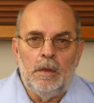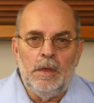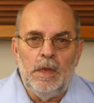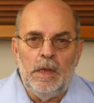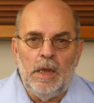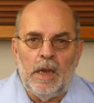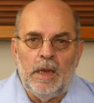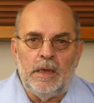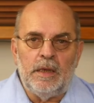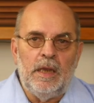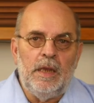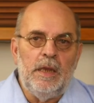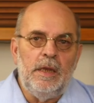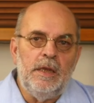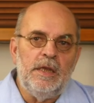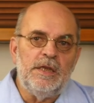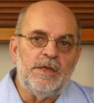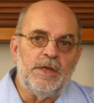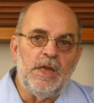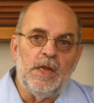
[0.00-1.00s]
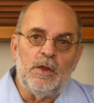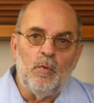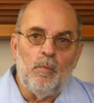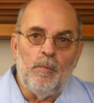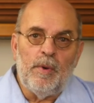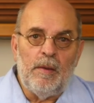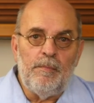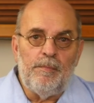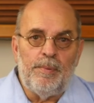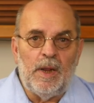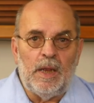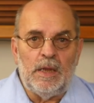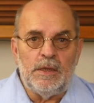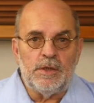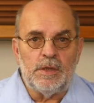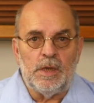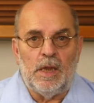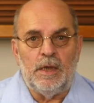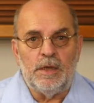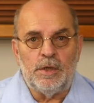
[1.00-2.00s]
DLNA is settled by
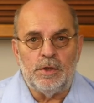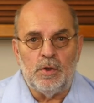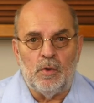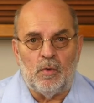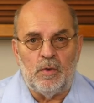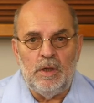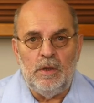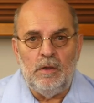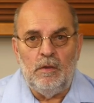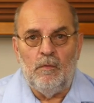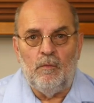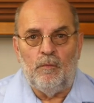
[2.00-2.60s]
brands like Sony,